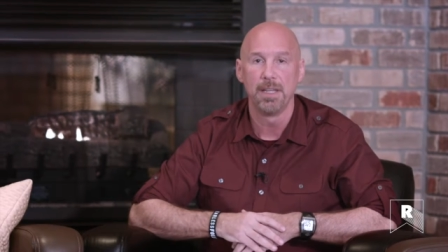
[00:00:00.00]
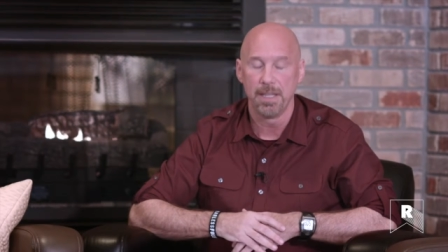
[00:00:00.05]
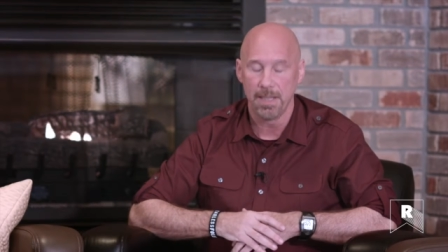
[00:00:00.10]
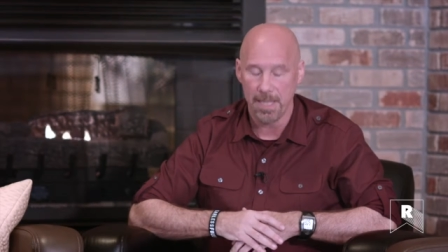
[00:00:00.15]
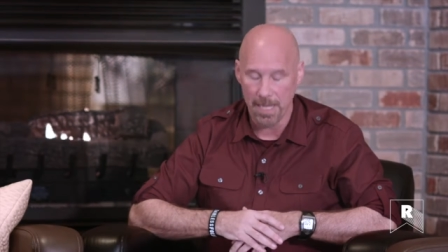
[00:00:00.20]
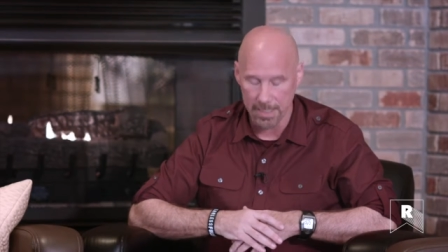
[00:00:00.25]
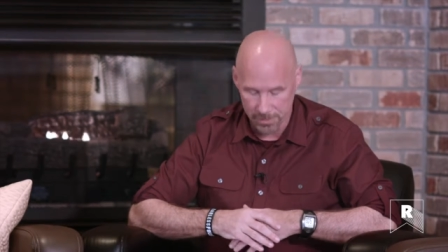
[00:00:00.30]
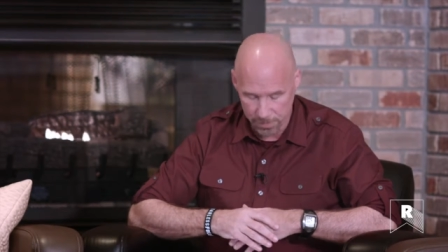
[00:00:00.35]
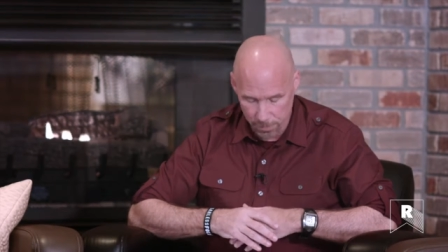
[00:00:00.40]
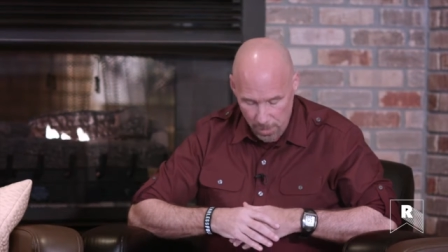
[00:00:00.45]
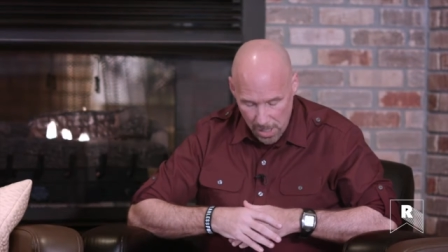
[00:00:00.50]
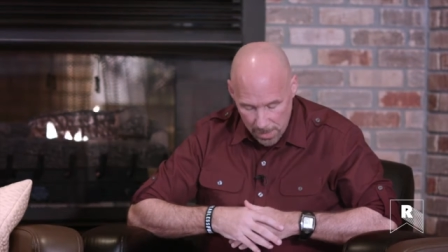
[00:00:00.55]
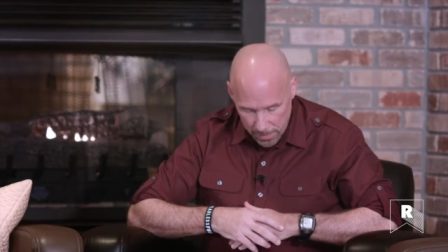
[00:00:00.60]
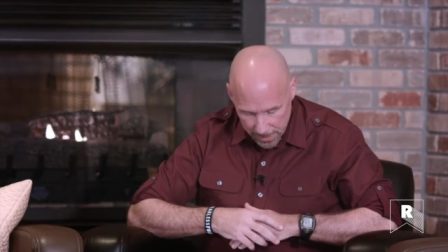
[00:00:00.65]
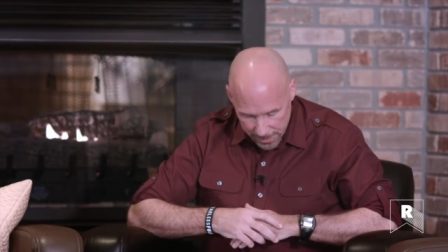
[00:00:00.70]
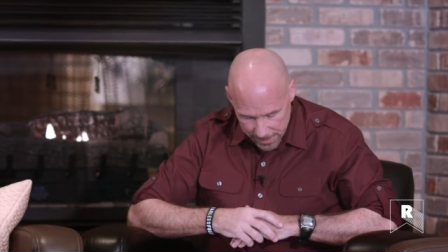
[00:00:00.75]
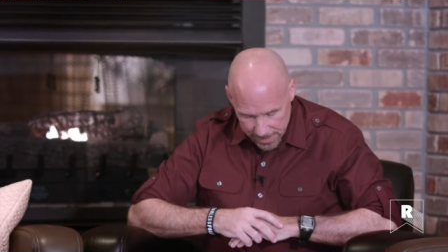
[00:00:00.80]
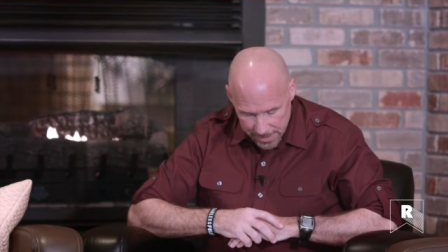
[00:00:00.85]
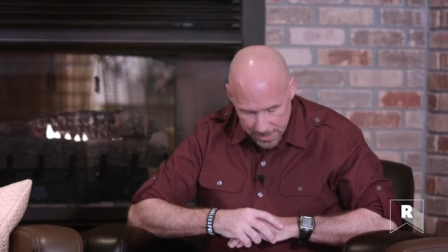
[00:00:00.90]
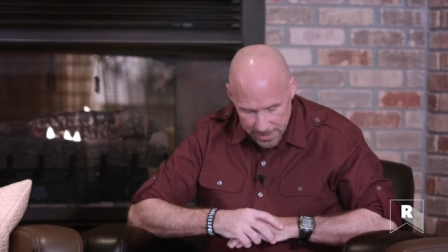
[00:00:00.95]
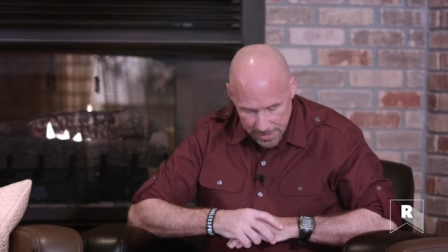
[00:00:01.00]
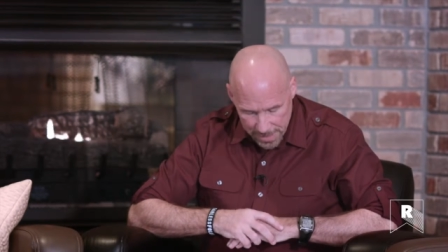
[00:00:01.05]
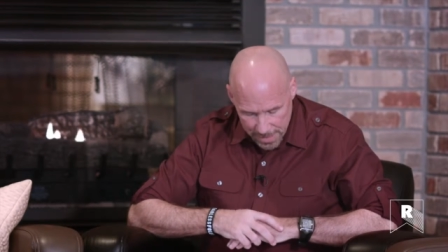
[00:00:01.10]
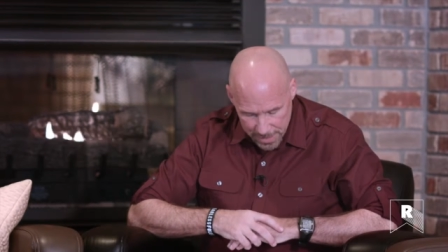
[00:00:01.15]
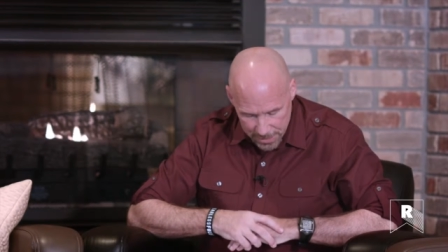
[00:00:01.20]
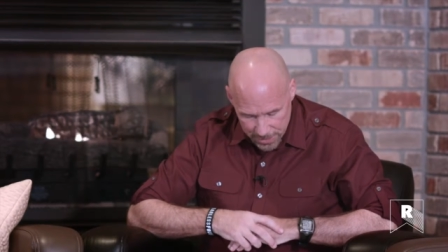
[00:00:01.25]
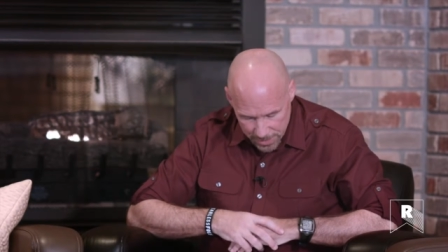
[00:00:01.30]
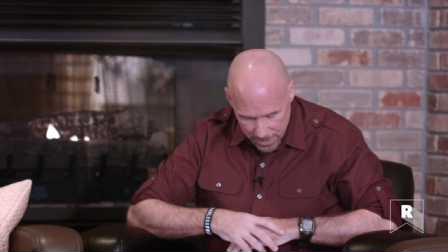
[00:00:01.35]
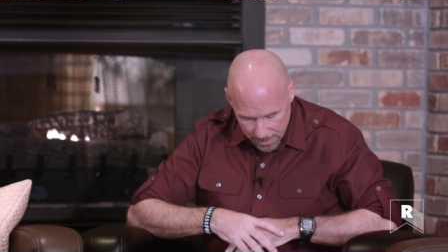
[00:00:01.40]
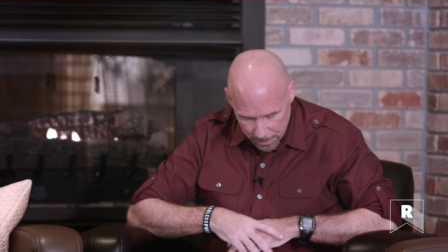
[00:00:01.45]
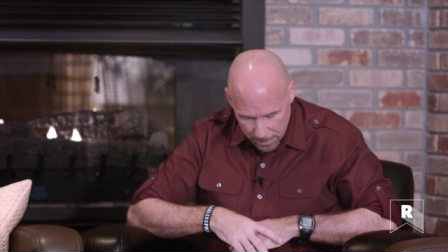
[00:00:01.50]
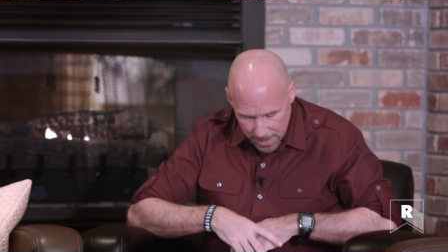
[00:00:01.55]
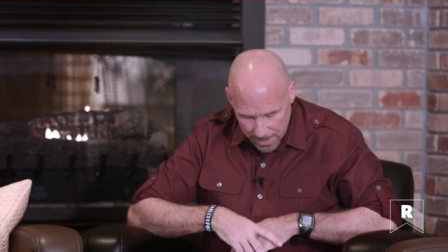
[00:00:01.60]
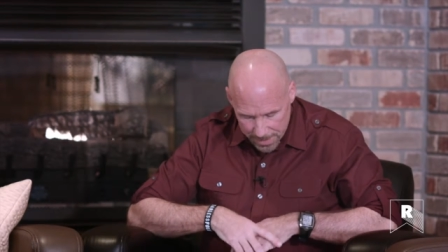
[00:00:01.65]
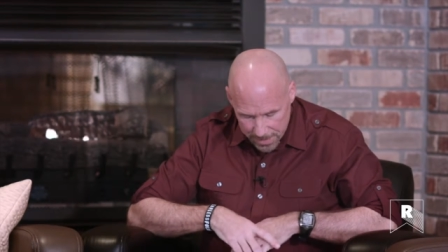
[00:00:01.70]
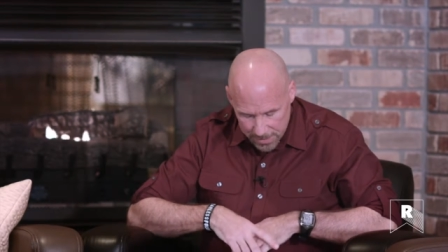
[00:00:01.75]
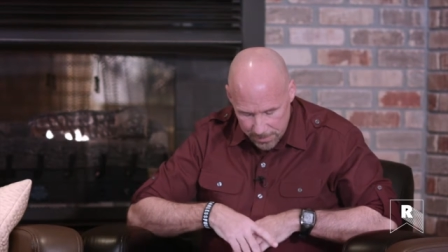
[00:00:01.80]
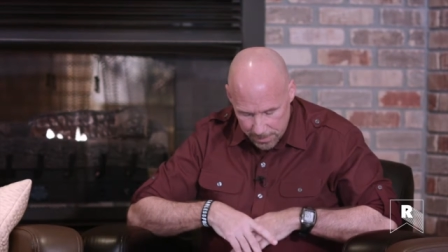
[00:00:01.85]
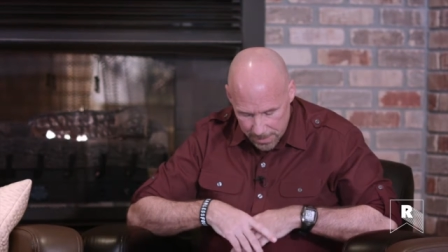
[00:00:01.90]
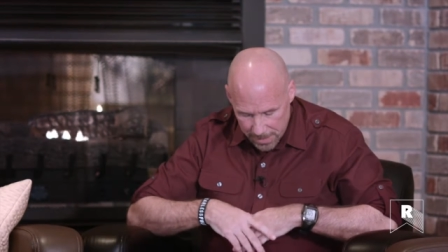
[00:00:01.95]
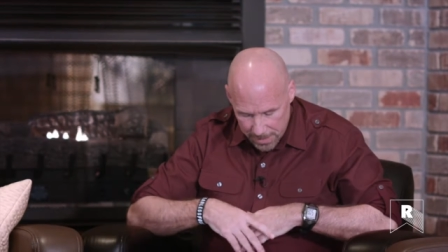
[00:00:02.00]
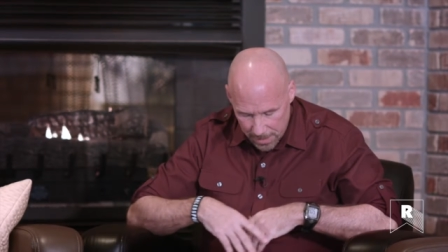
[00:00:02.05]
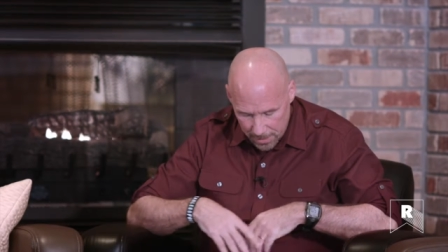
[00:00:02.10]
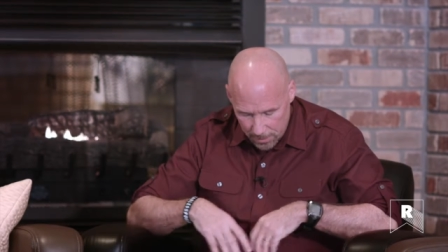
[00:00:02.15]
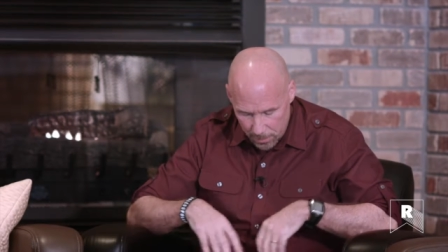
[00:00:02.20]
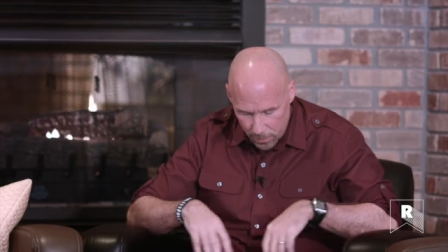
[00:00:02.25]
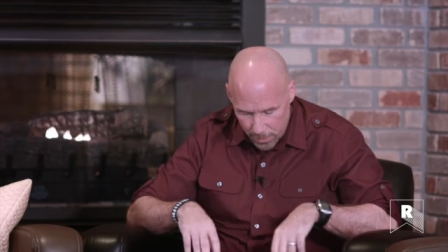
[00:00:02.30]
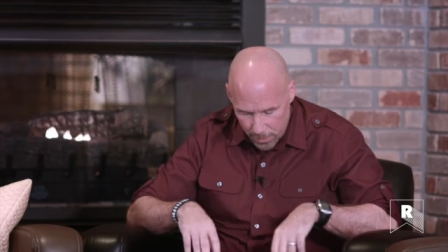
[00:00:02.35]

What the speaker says: that's probably an indication that money's become